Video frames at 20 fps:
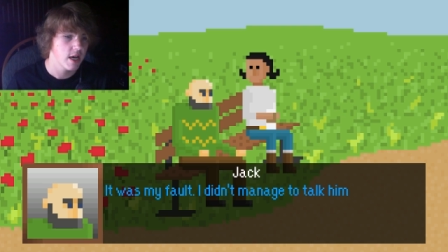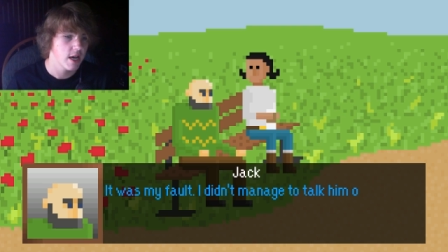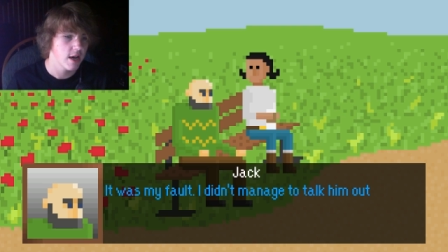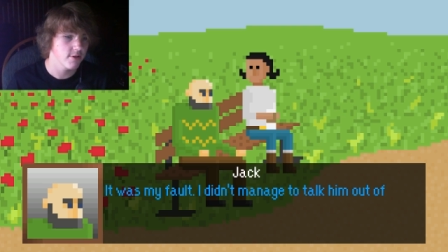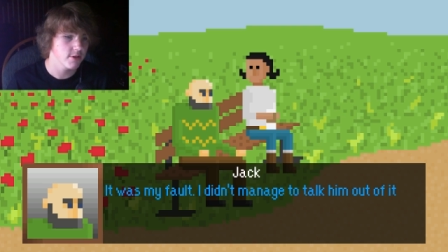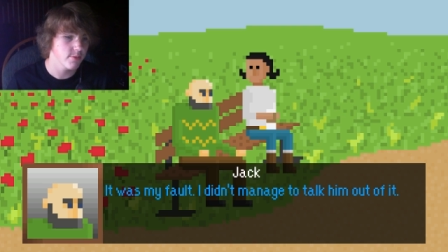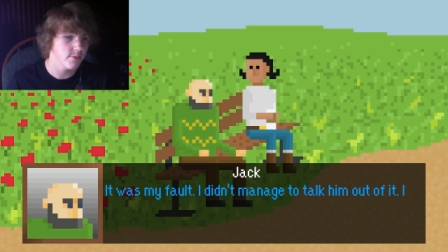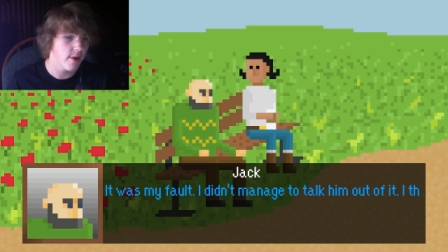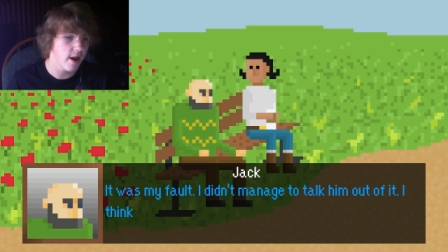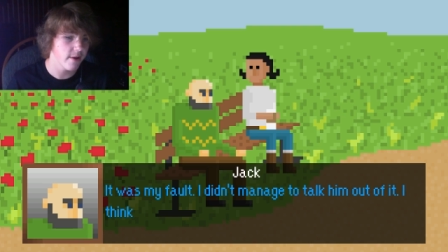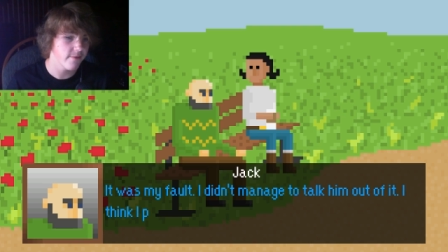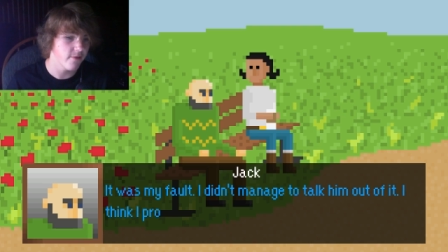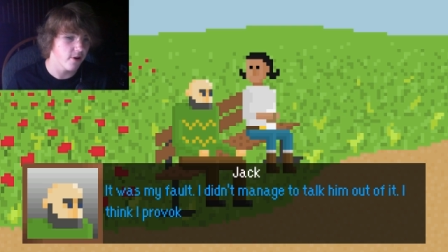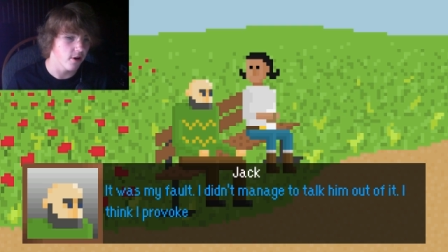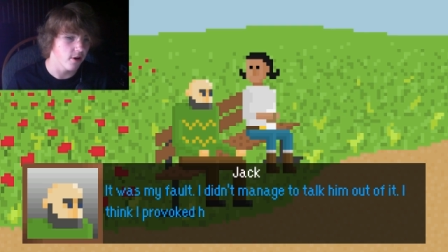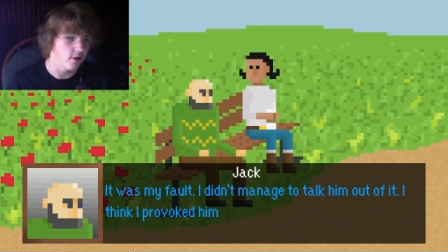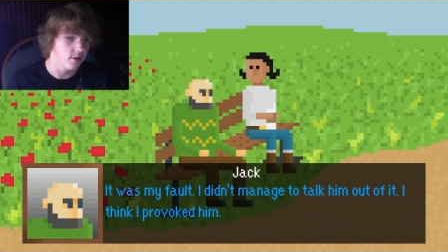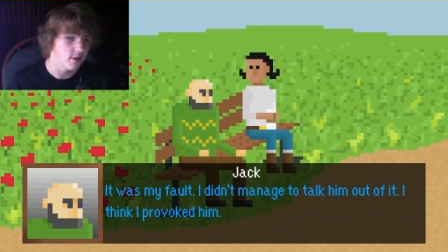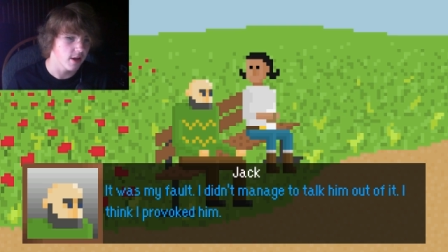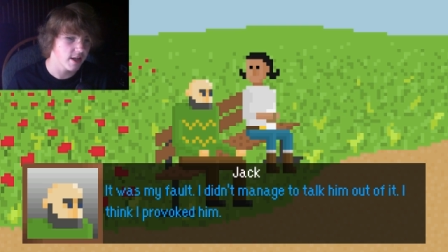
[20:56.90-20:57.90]
It was my
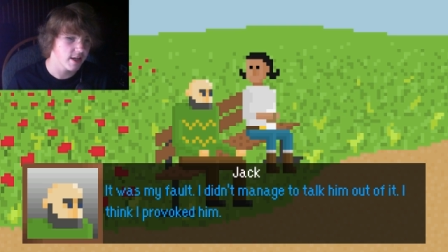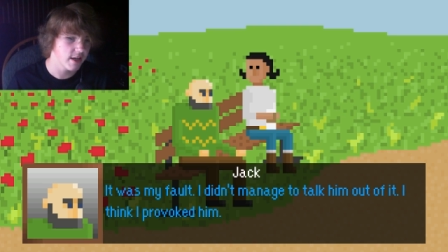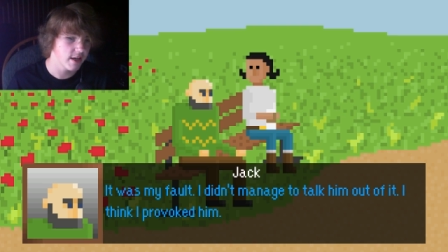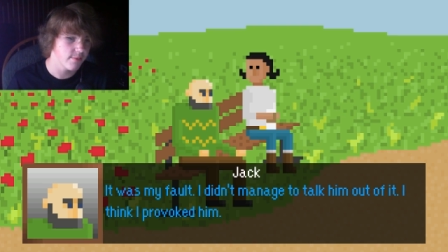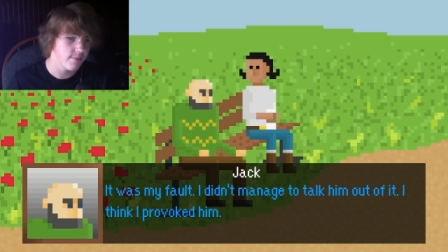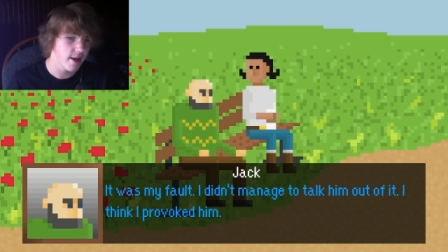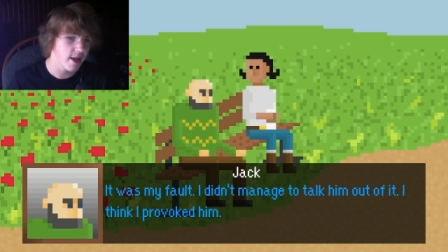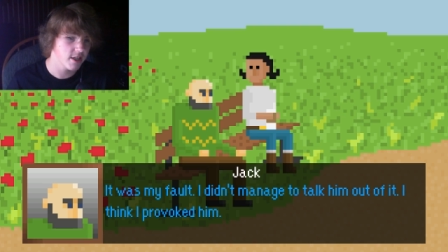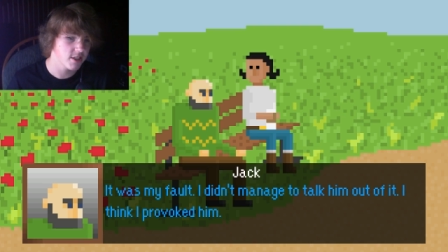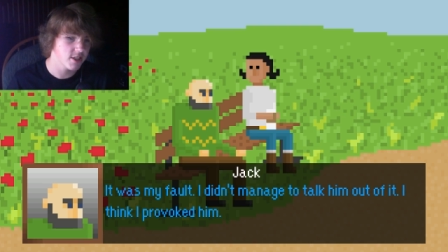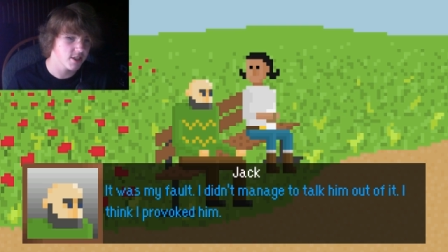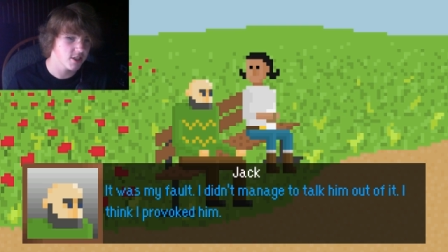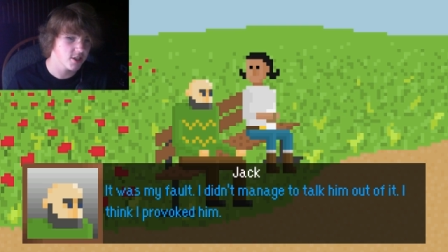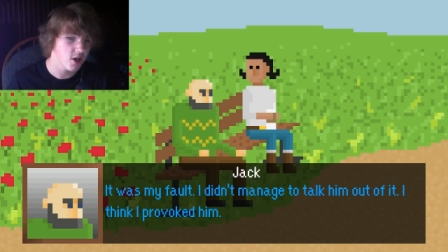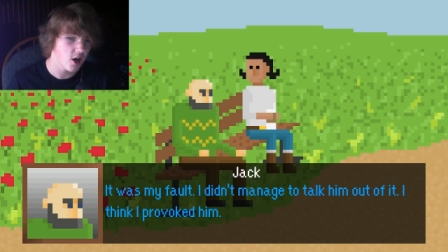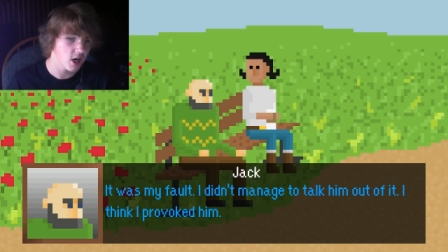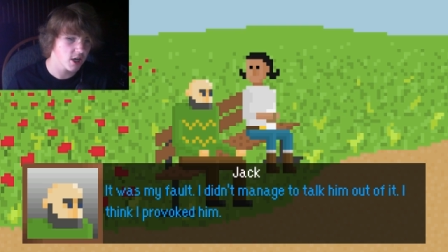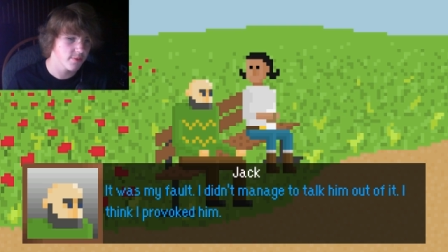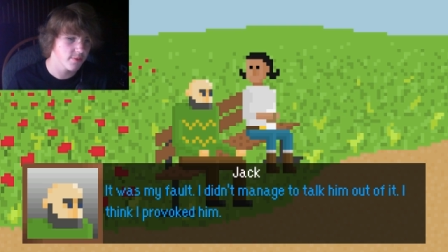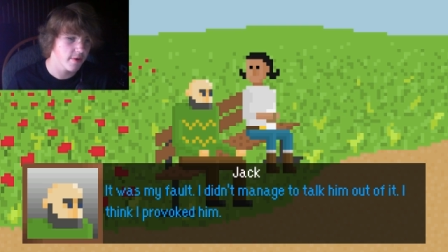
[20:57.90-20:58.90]
fault. I didn't manage to
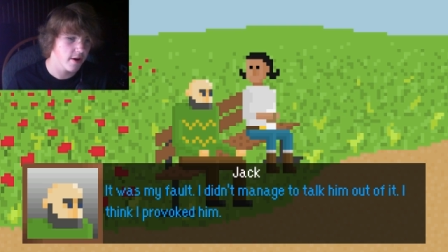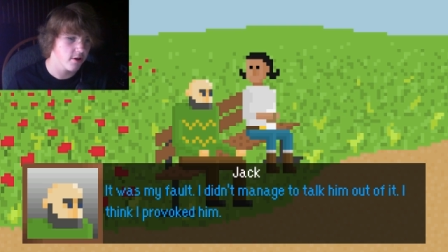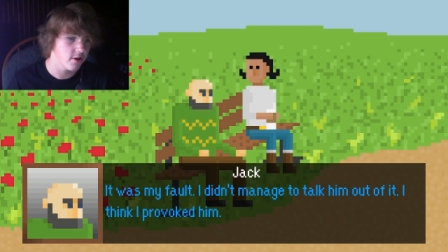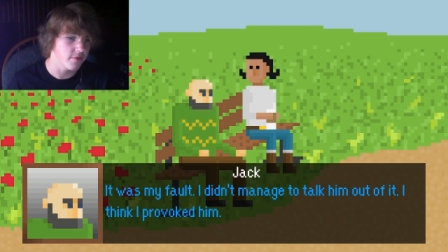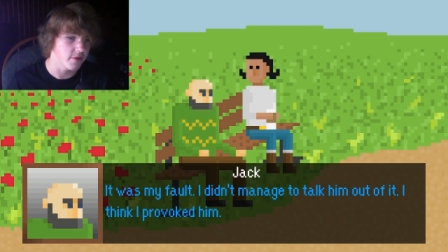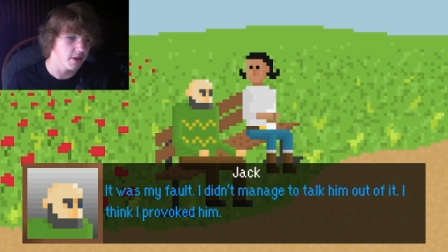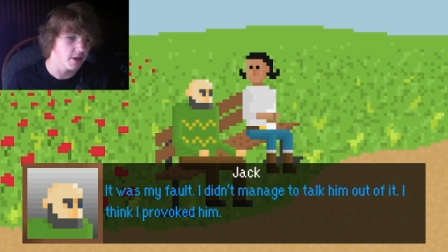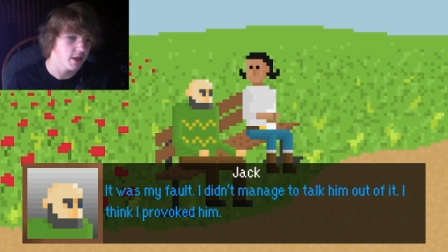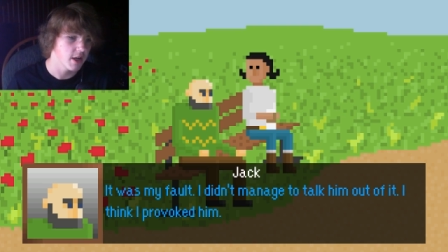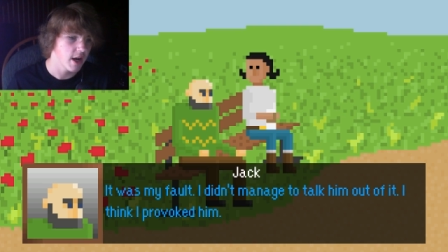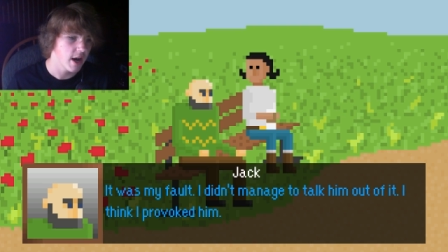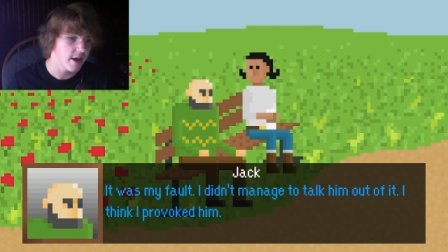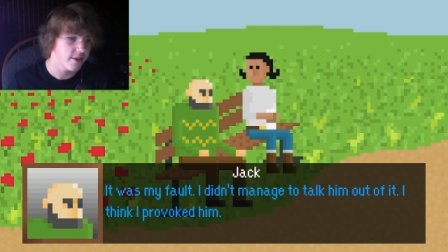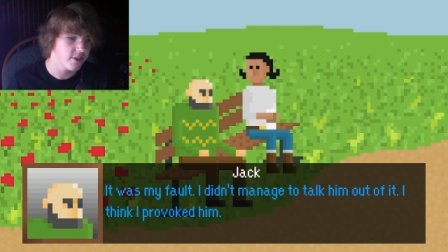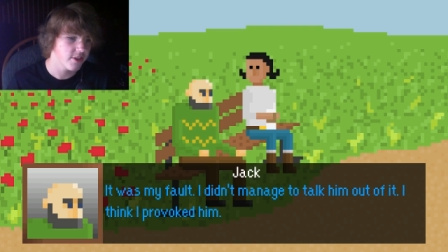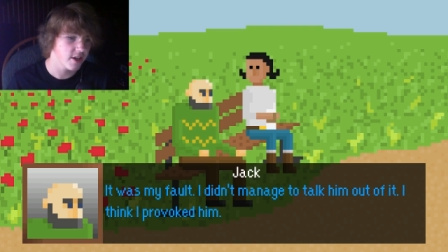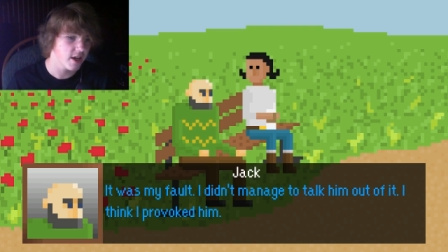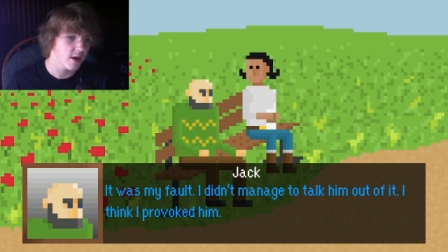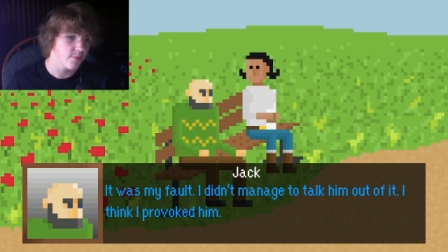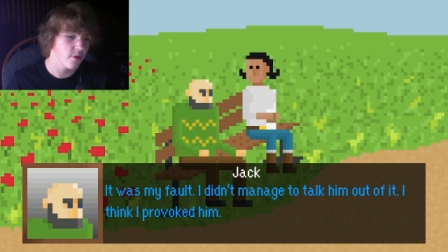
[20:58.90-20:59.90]
talk him out of it. I
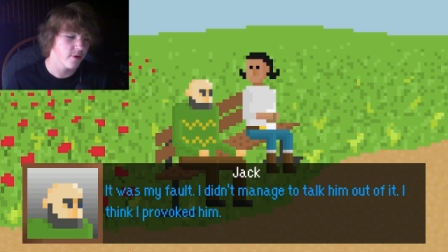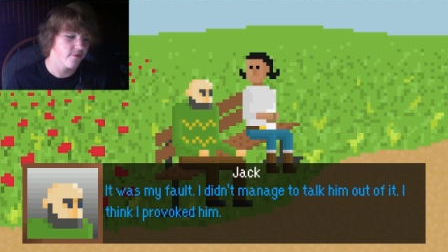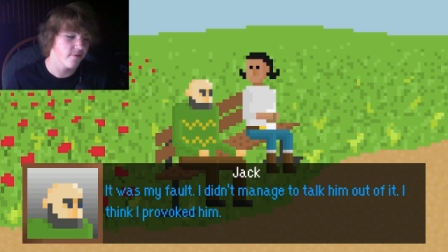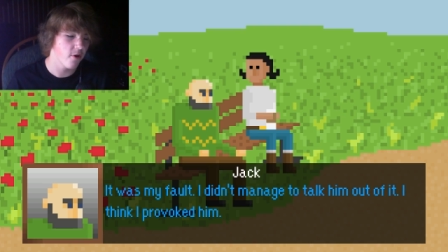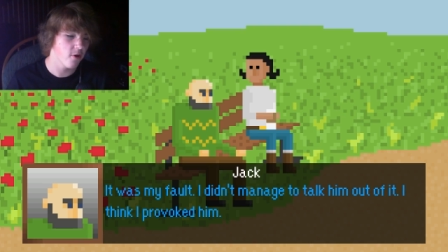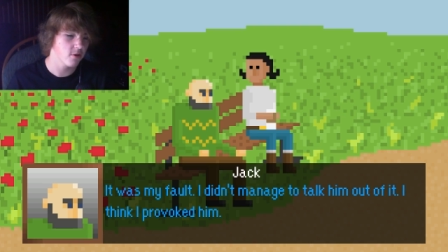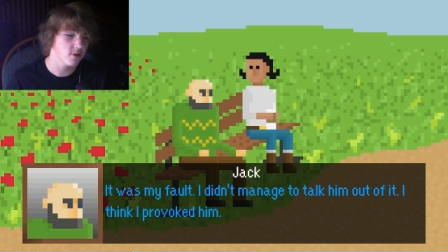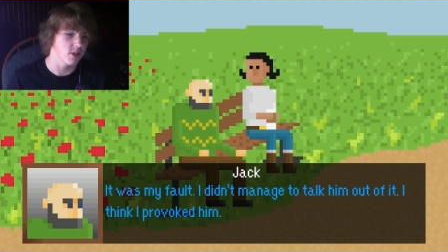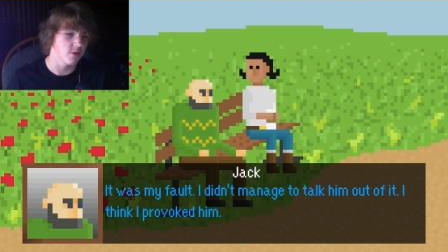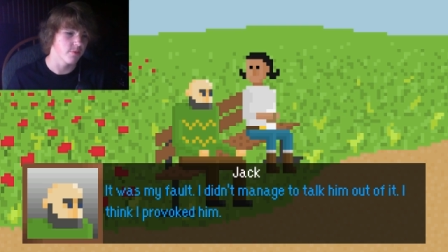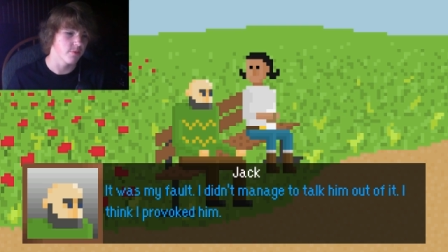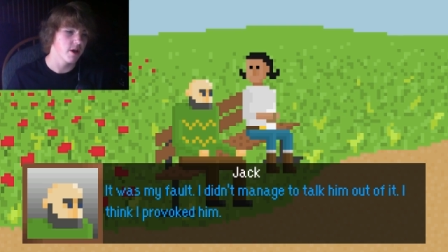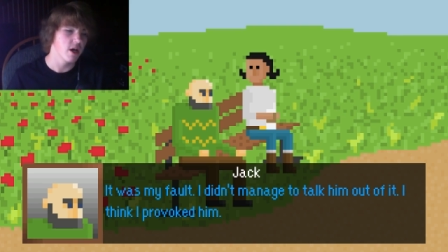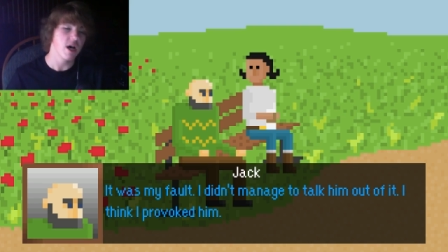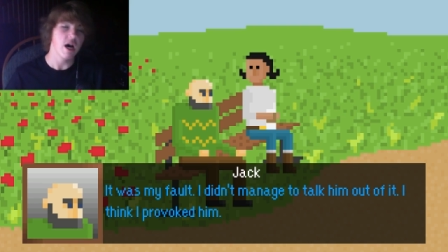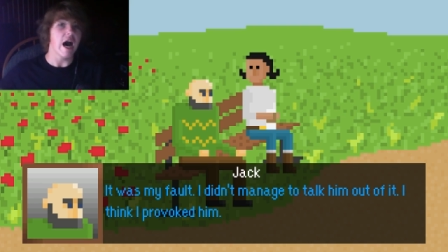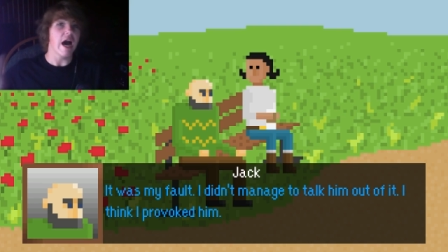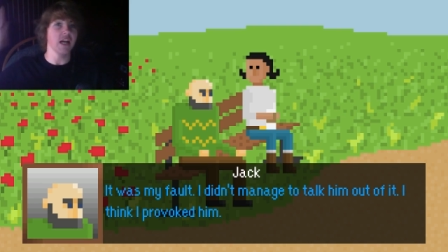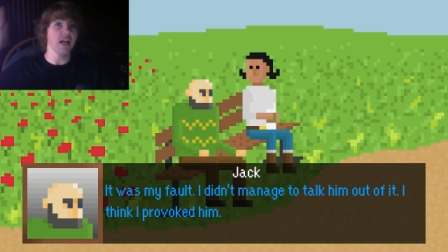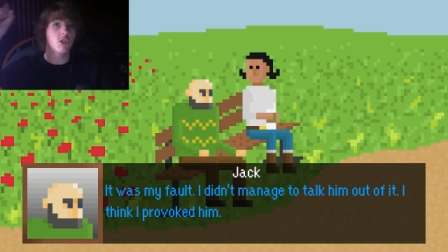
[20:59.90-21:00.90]
think I provoked him.
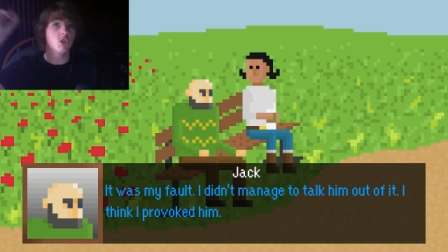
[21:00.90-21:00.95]
I